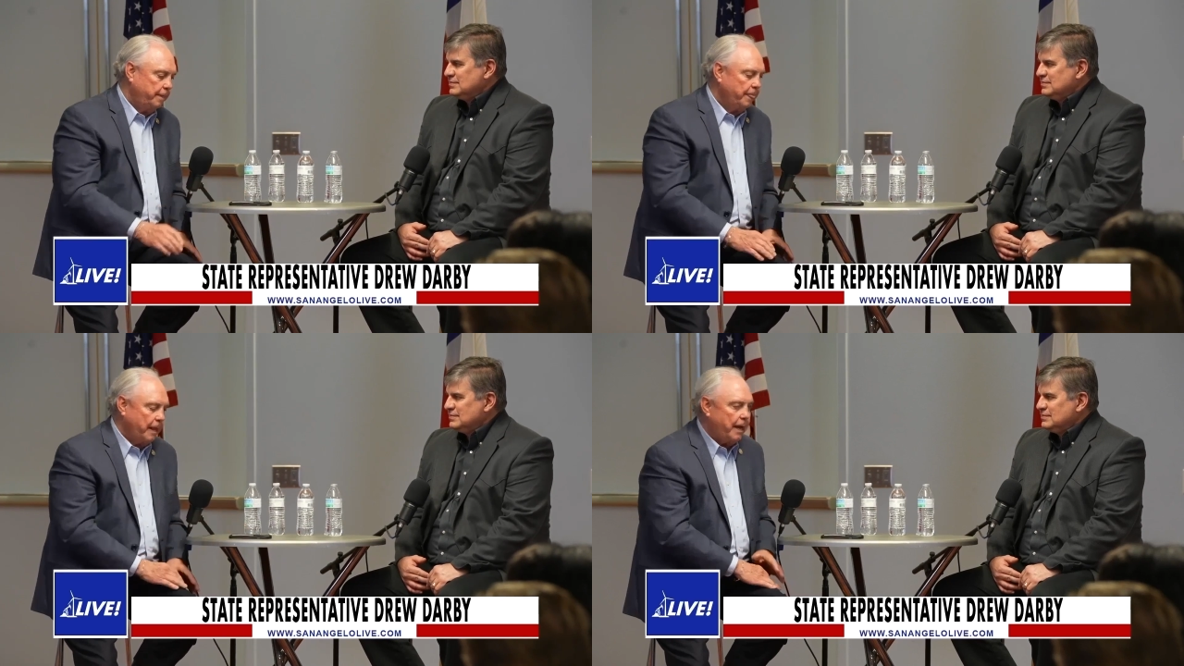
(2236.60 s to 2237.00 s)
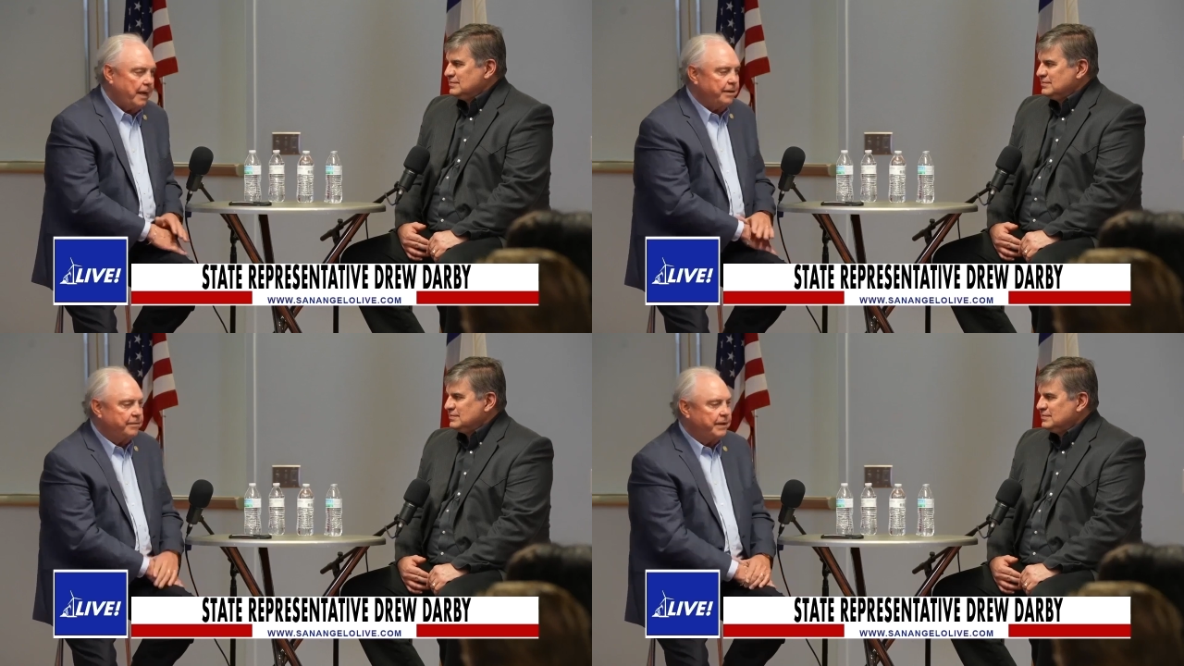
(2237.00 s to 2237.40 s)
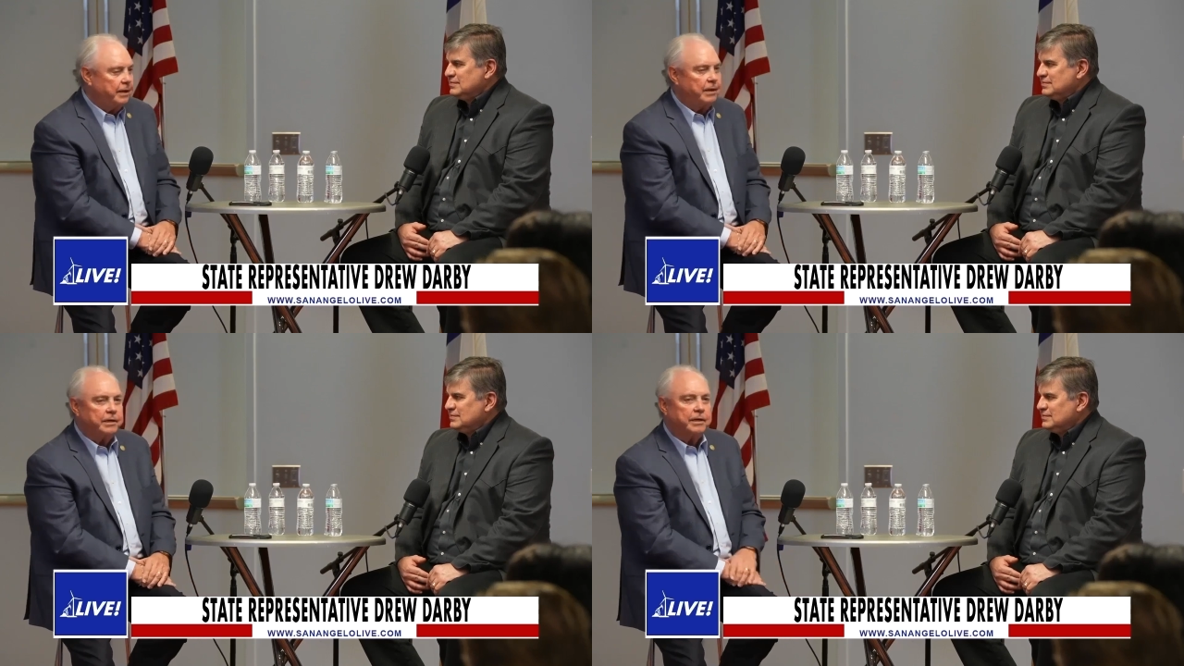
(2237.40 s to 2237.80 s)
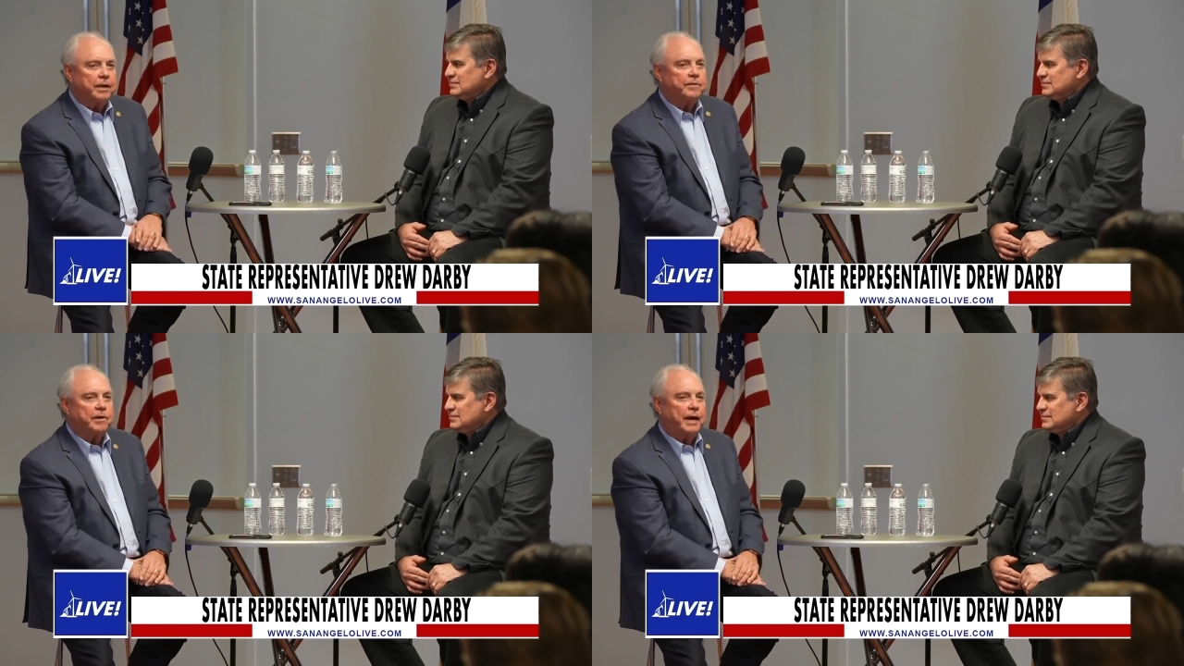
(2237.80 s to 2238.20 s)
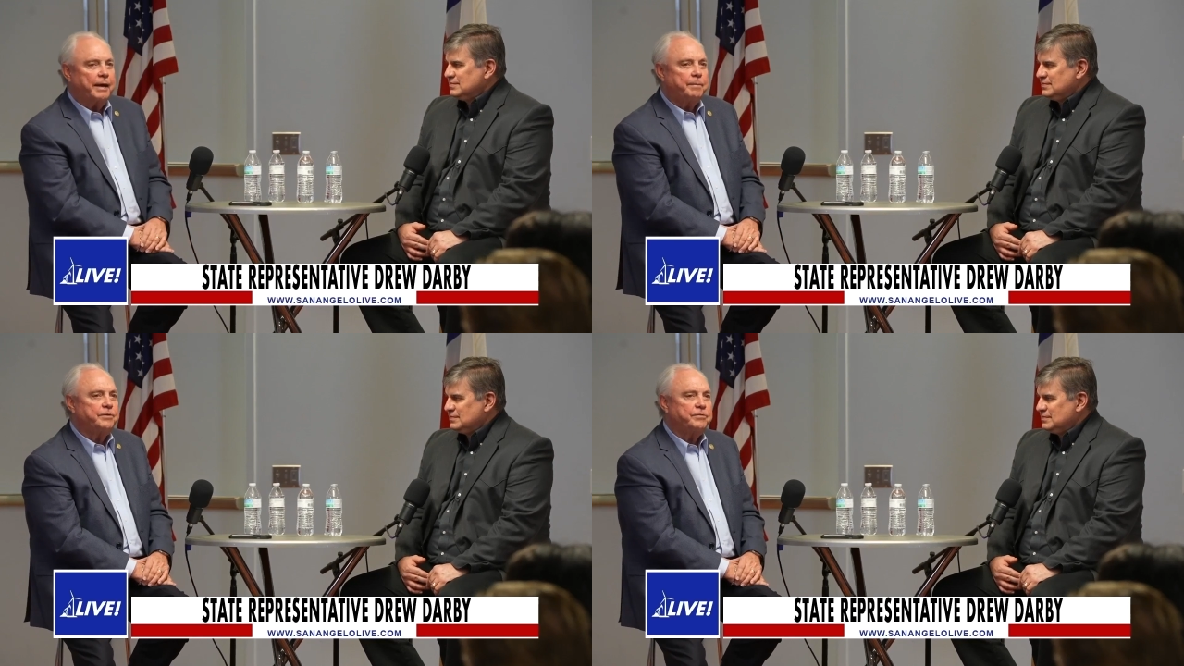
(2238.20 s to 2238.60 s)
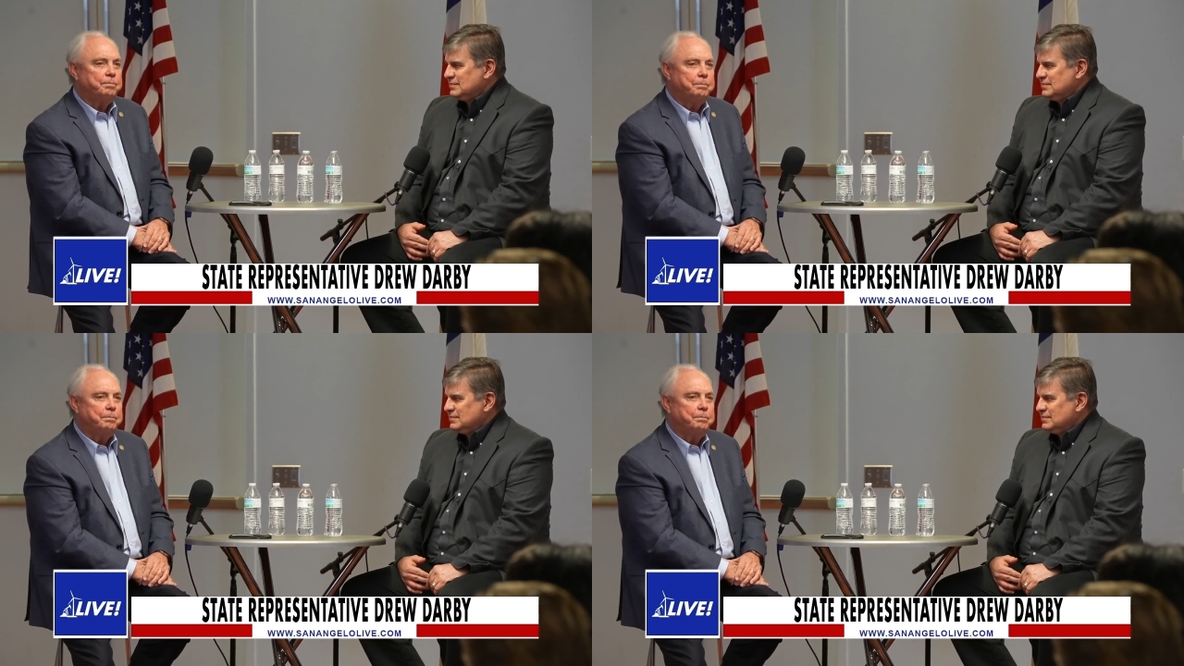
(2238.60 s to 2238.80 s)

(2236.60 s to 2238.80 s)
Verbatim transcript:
Speaker 1: I have carried Governor Abbott's